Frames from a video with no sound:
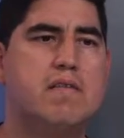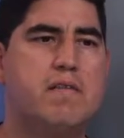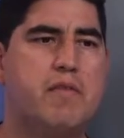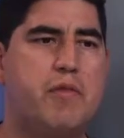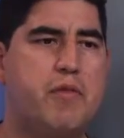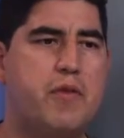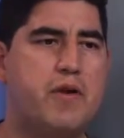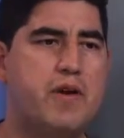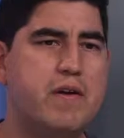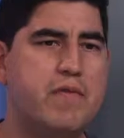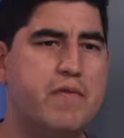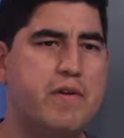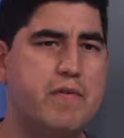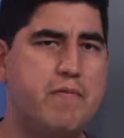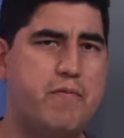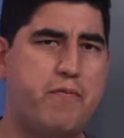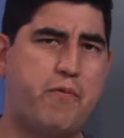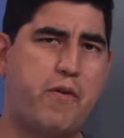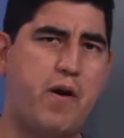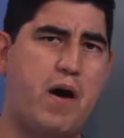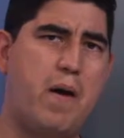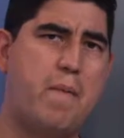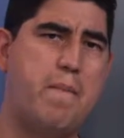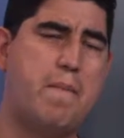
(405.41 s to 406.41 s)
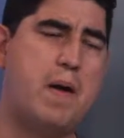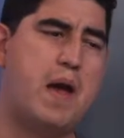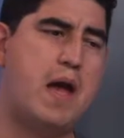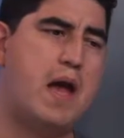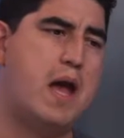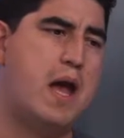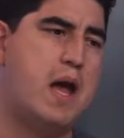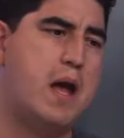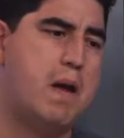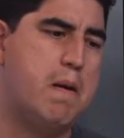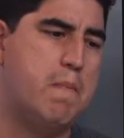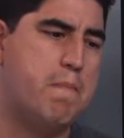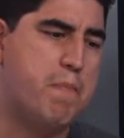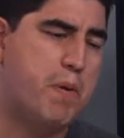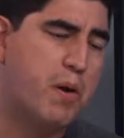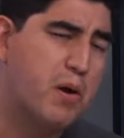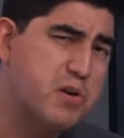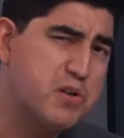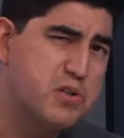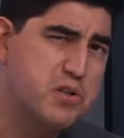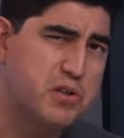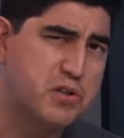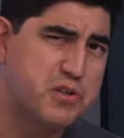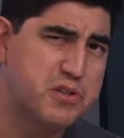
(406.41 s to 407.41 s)
Think of it from a
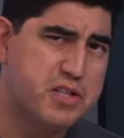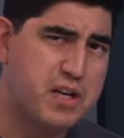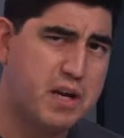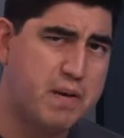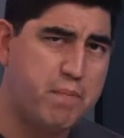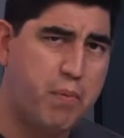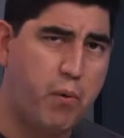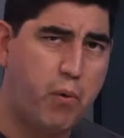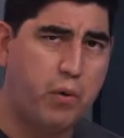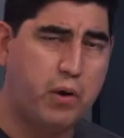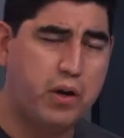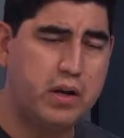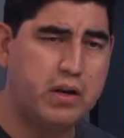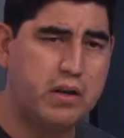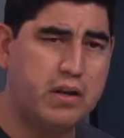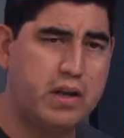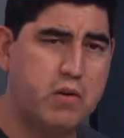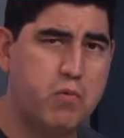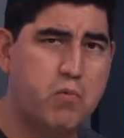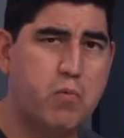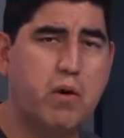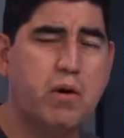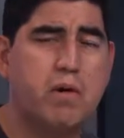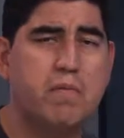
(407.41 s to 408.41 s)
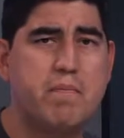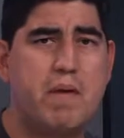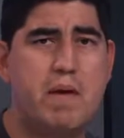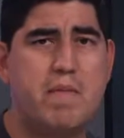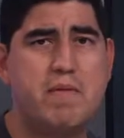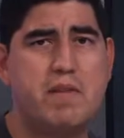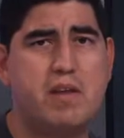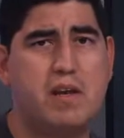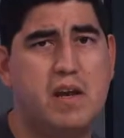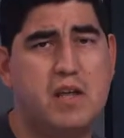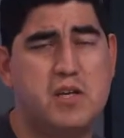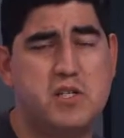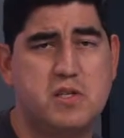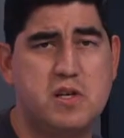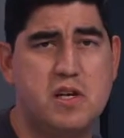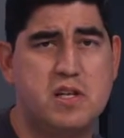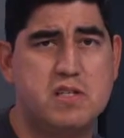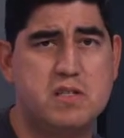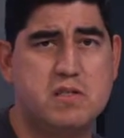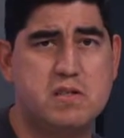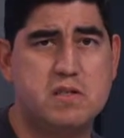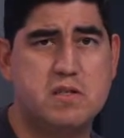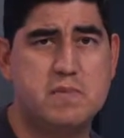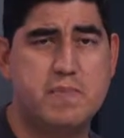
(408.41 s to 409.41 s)
personal standpoint, like where maybe they
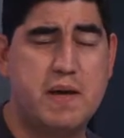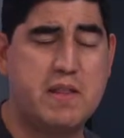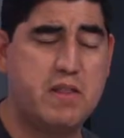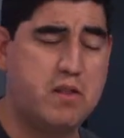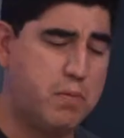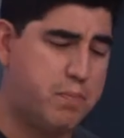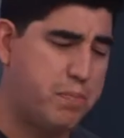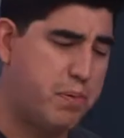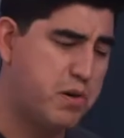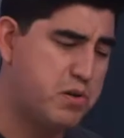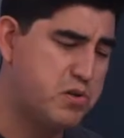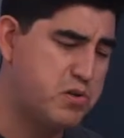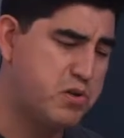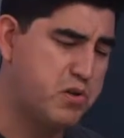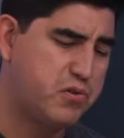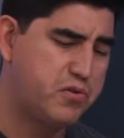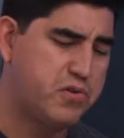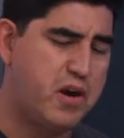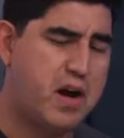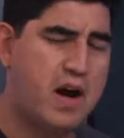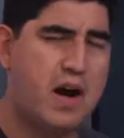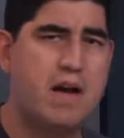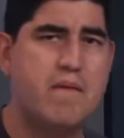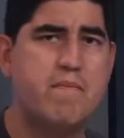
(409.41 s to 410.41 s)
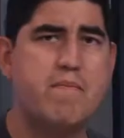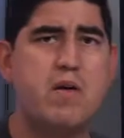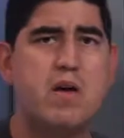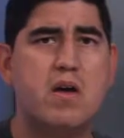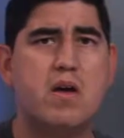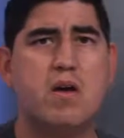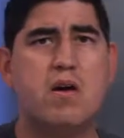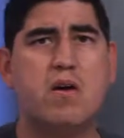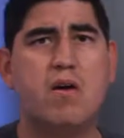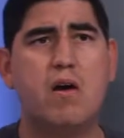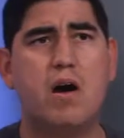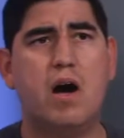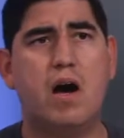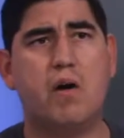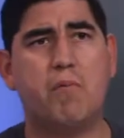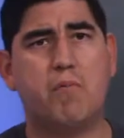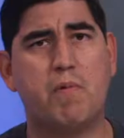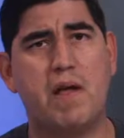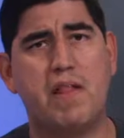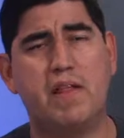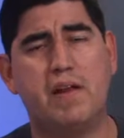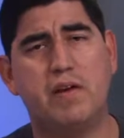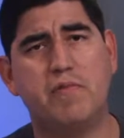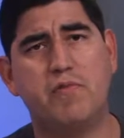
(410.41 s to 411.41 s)
spend their personal time
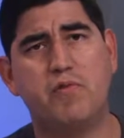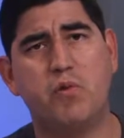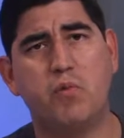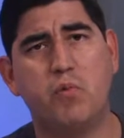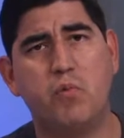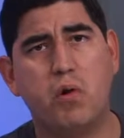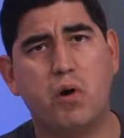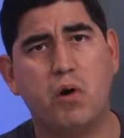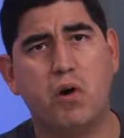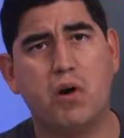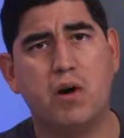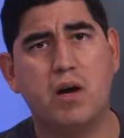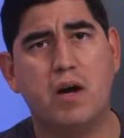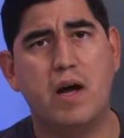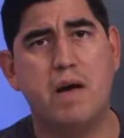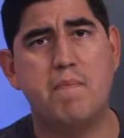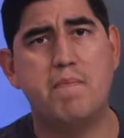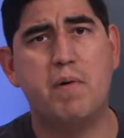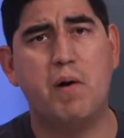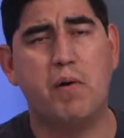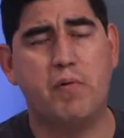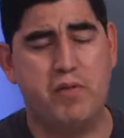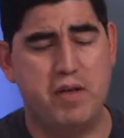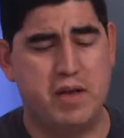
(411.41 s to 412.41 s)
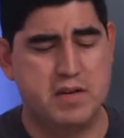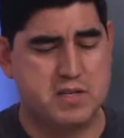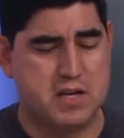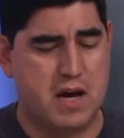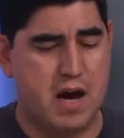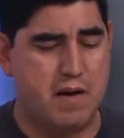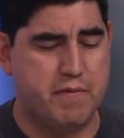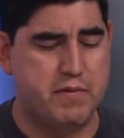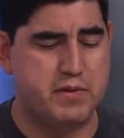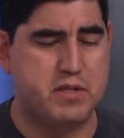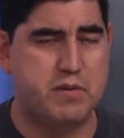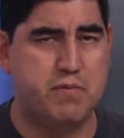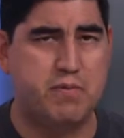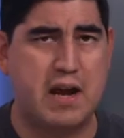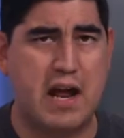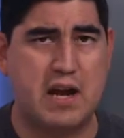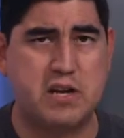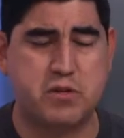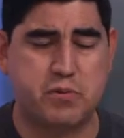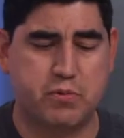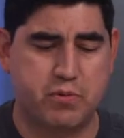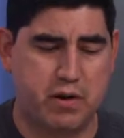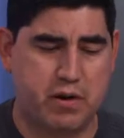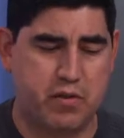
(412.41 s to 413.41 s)
relative to work, and both. Yes, obviously, we're
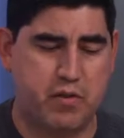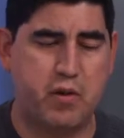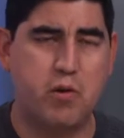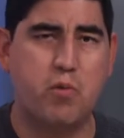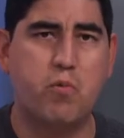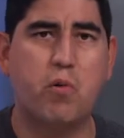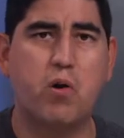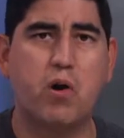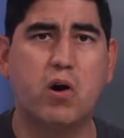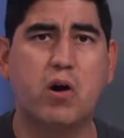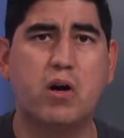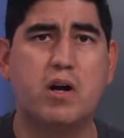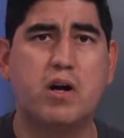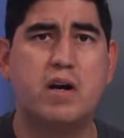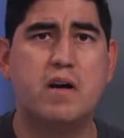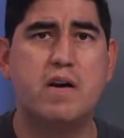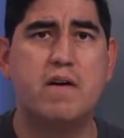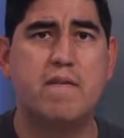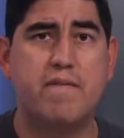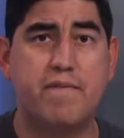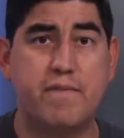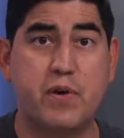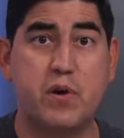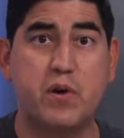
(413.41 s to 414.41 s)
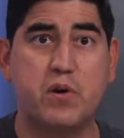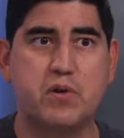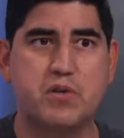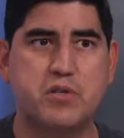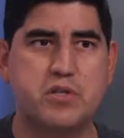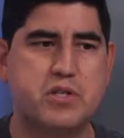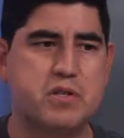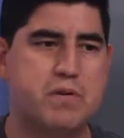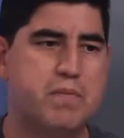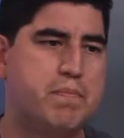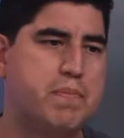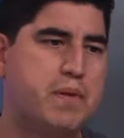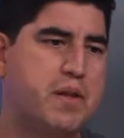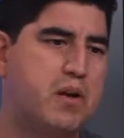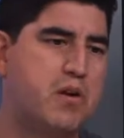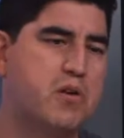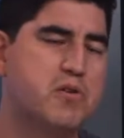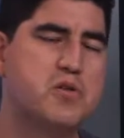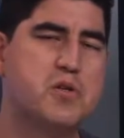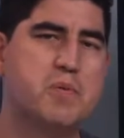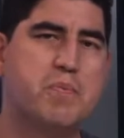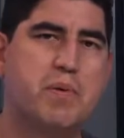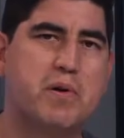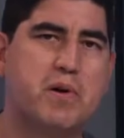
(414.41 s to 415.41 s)
going to think work first, but then
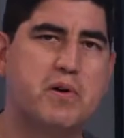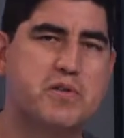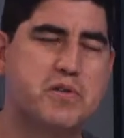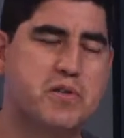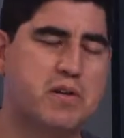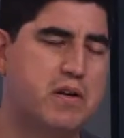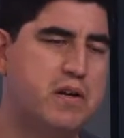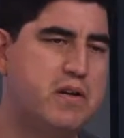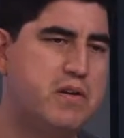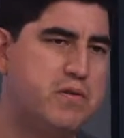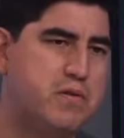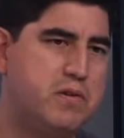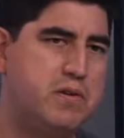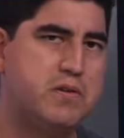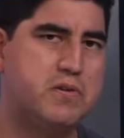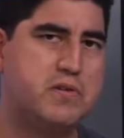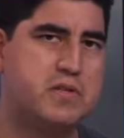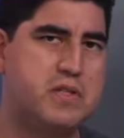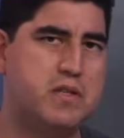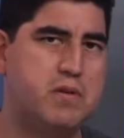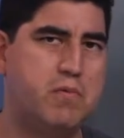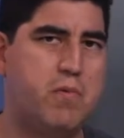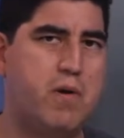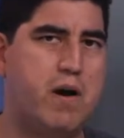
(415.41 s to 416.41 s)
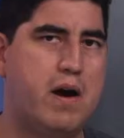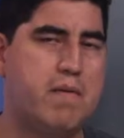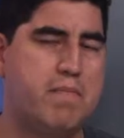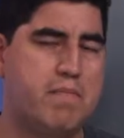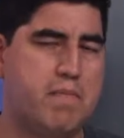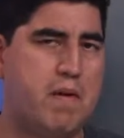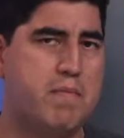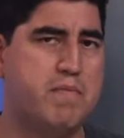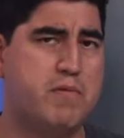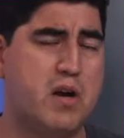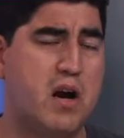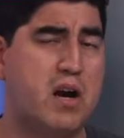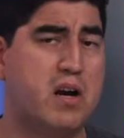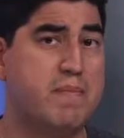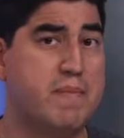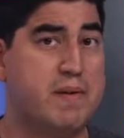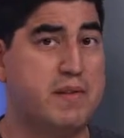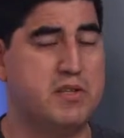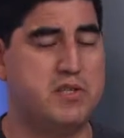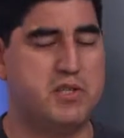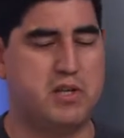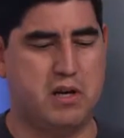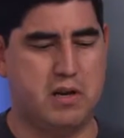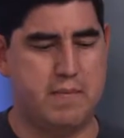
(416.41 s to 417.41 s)
also personal. And you'll see why I'm talking
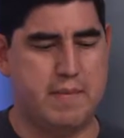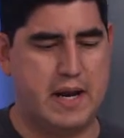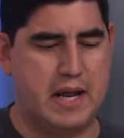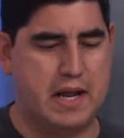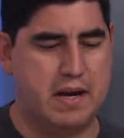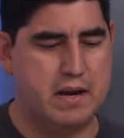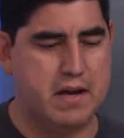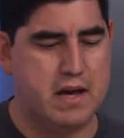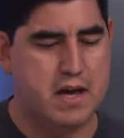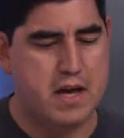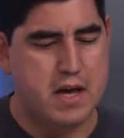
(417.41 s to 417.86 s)
about this here in a minute.